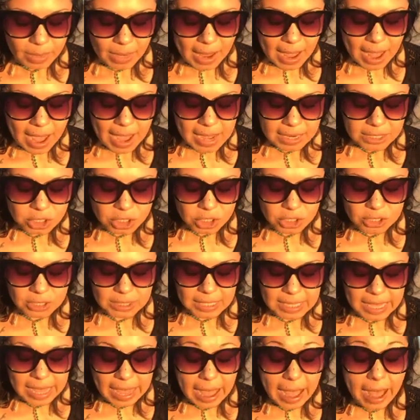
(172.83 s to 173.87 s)

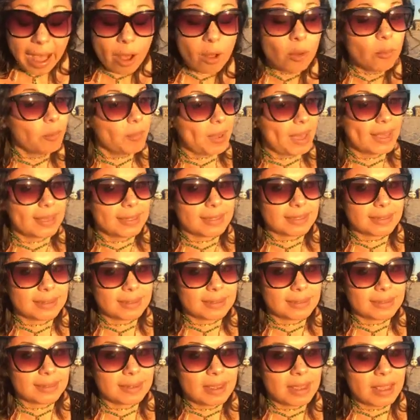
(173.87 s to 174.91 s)
actually help
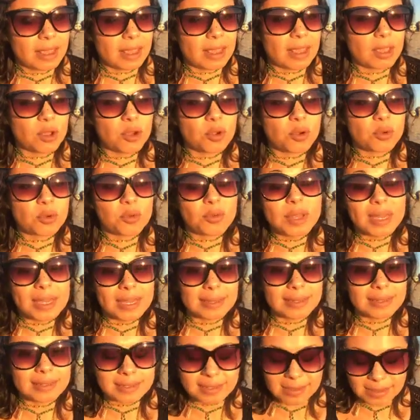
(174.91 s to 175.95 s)
us
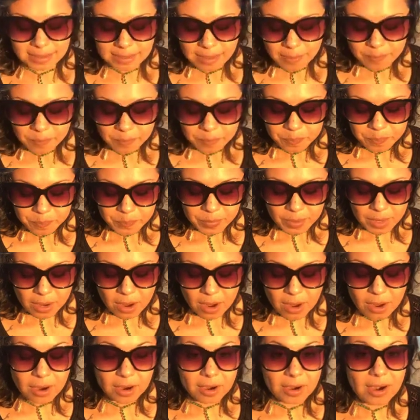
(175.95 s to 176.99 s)
increase
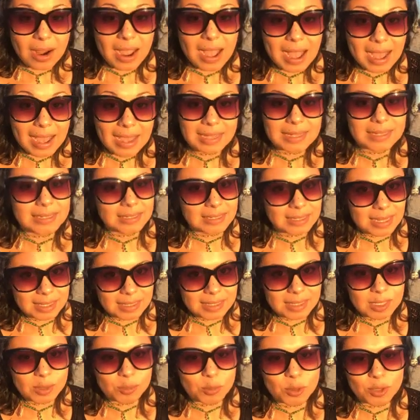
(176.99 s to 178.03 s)
our high
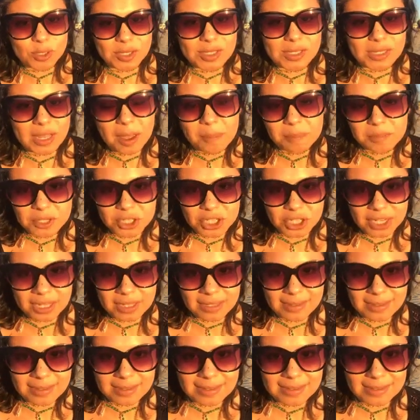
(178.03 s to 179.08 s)
sense
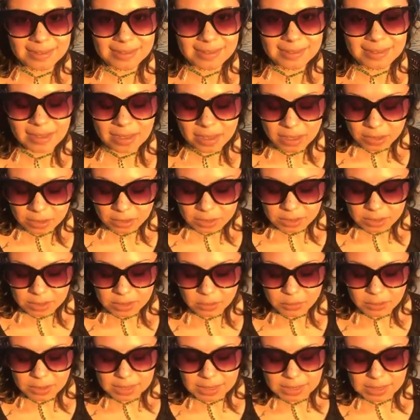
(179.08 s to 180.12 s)
perception.
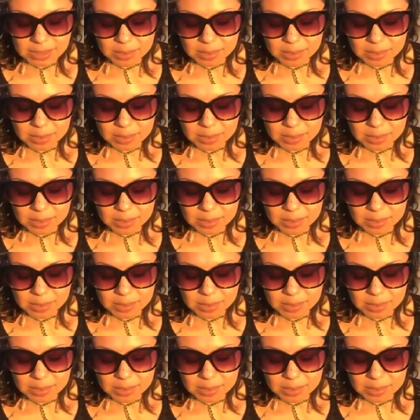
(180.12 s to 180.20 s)
So the